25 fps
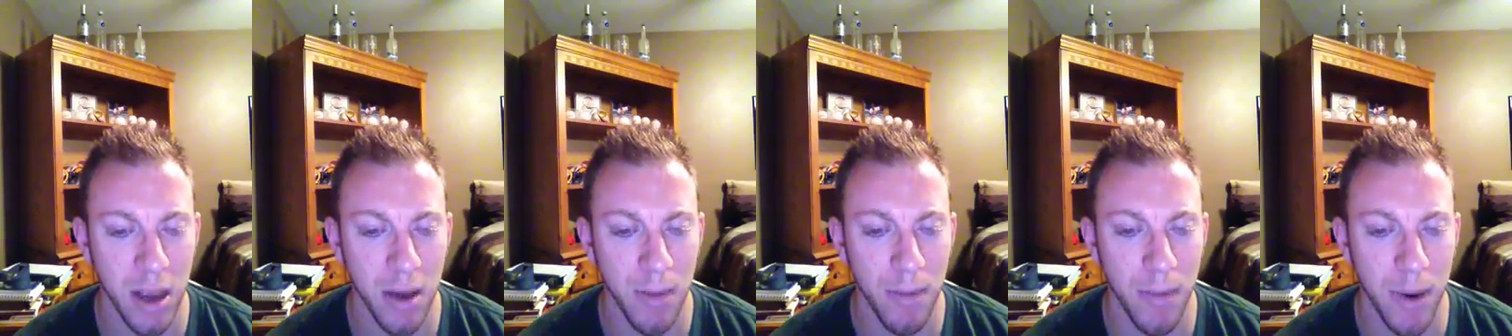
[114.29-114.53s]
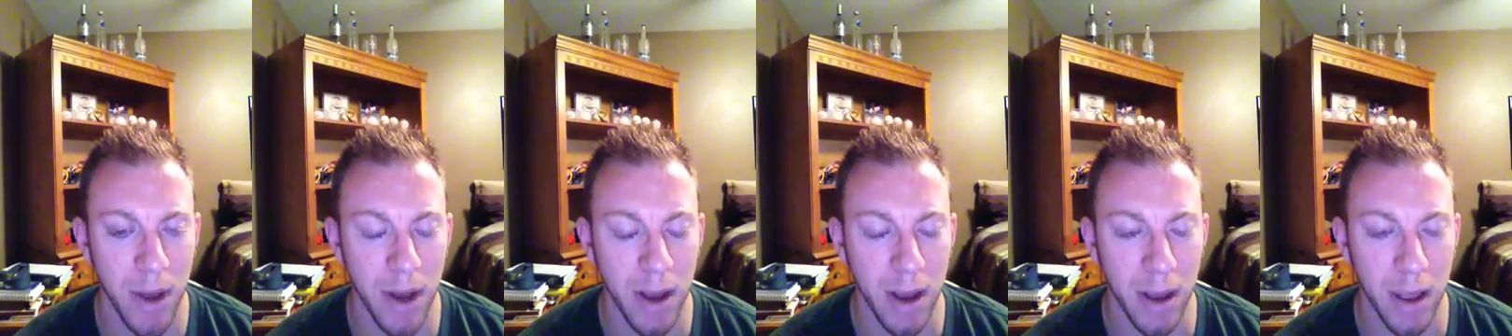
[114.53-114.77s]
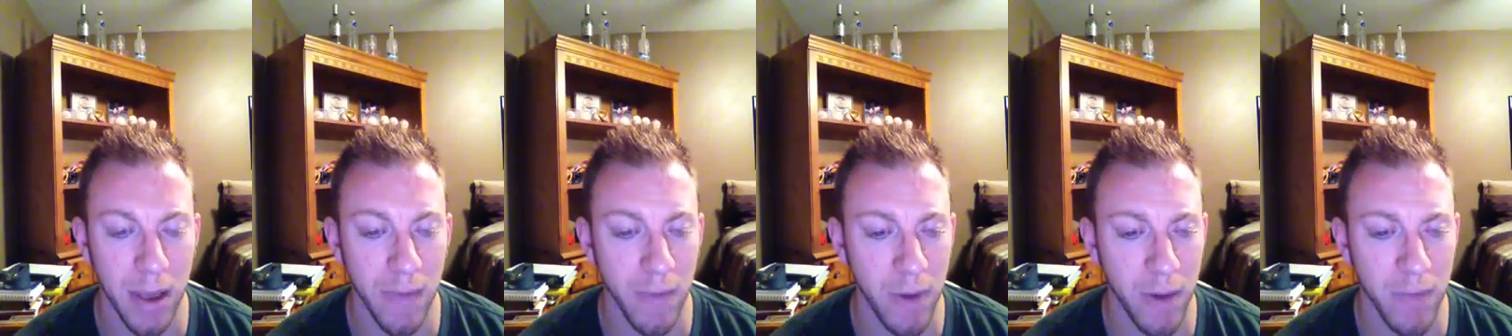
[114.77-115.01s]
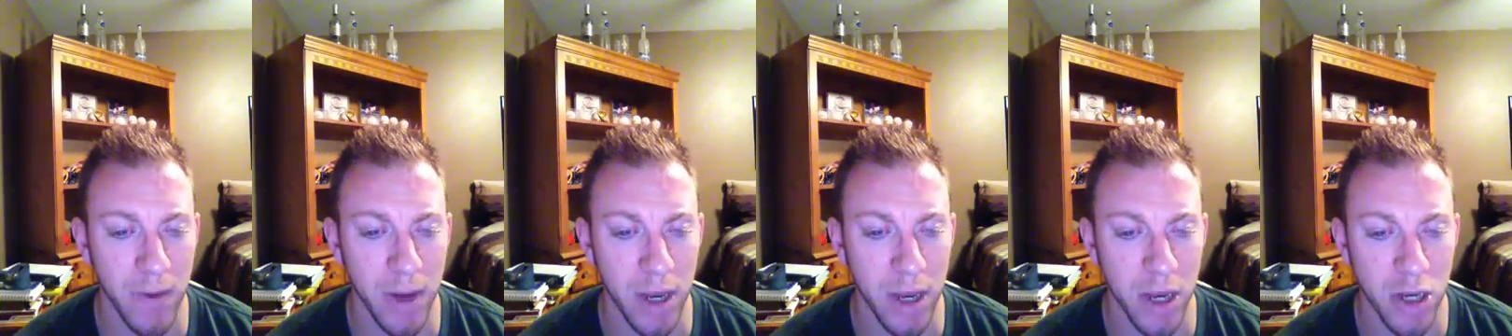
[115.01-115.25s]
But if you
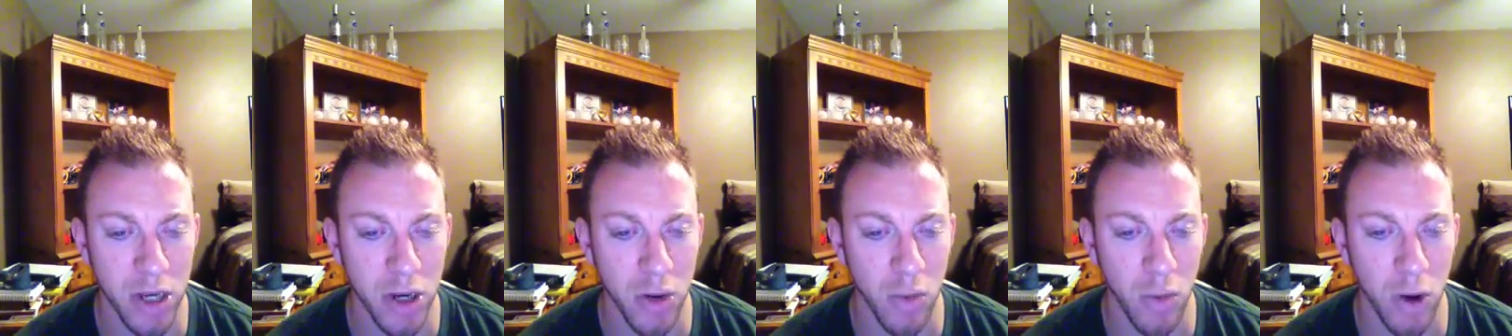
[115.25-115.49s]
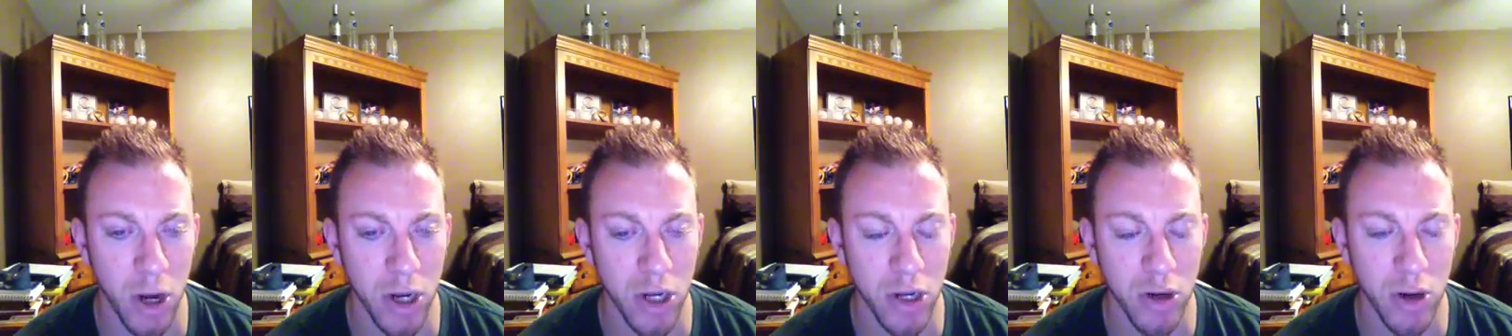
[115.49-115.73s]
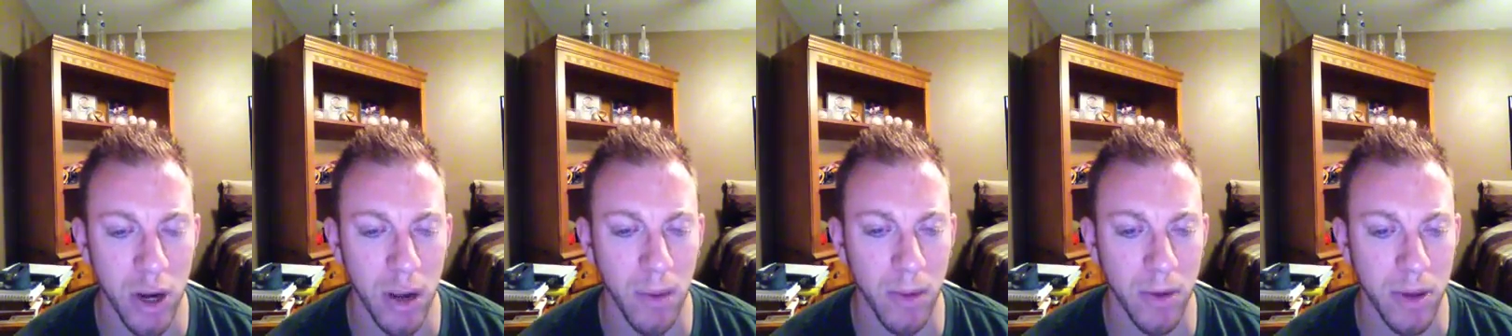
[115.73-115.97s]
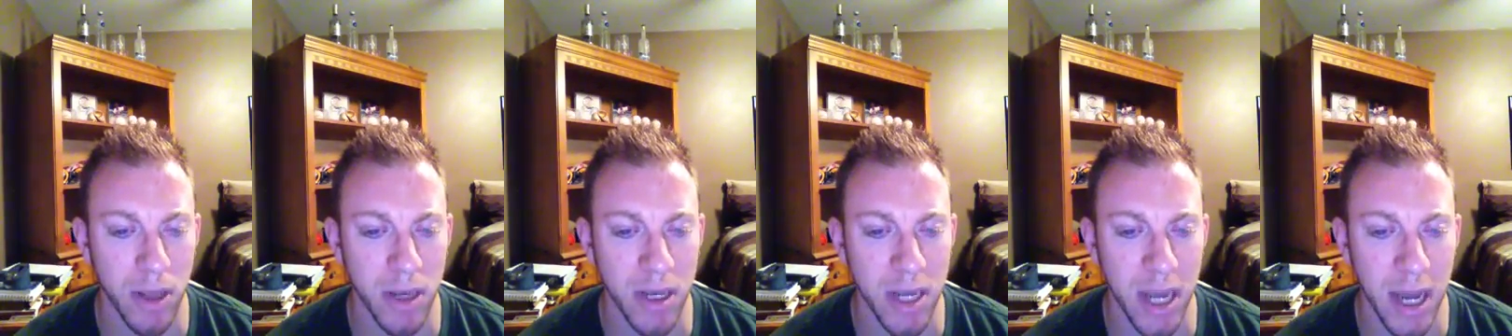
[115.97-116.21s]
have a digital watch, you're
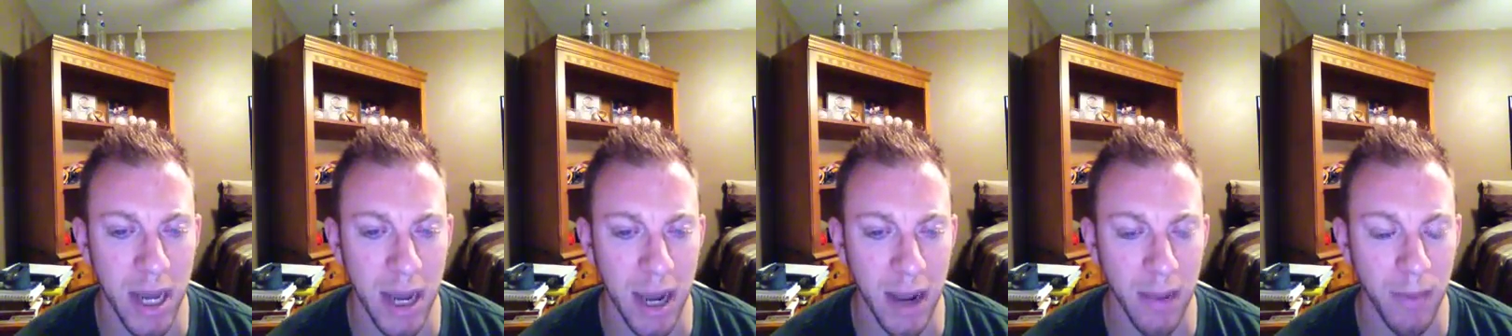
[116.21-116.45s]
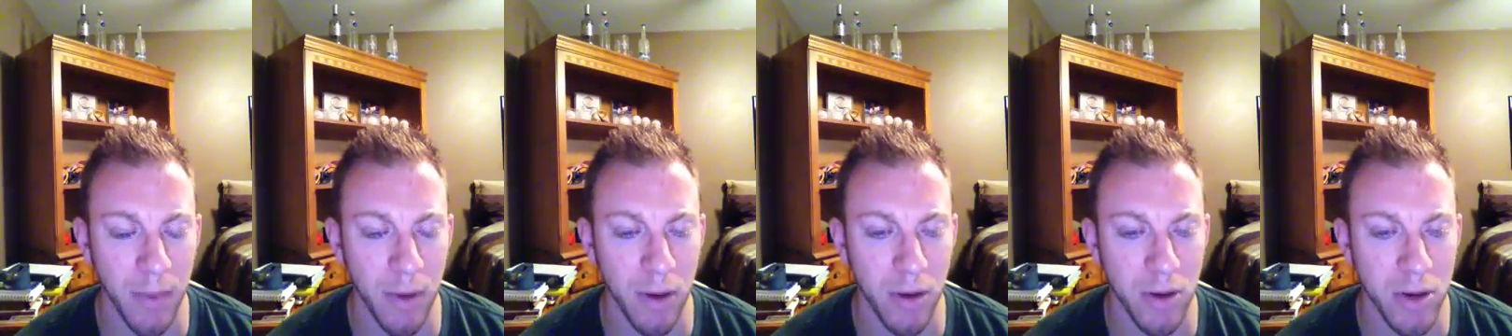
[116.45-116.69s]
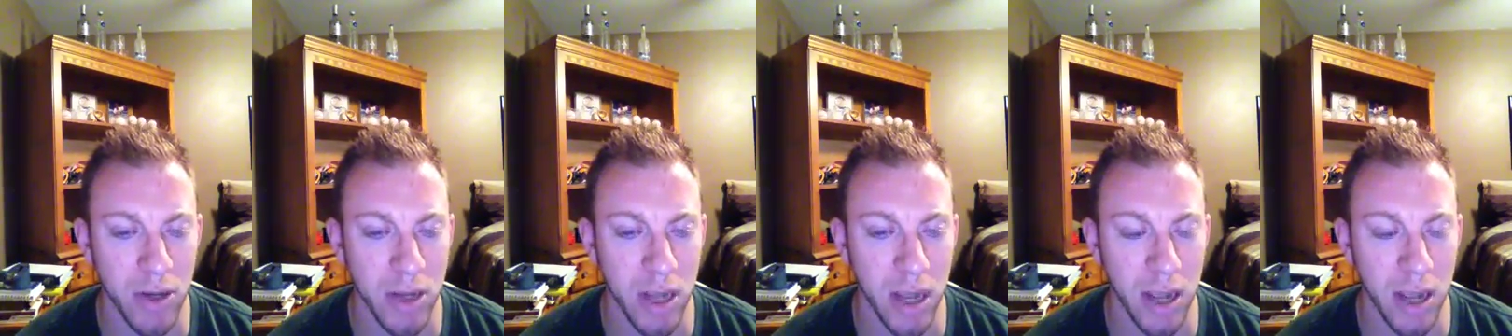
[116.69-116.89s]
able to time those,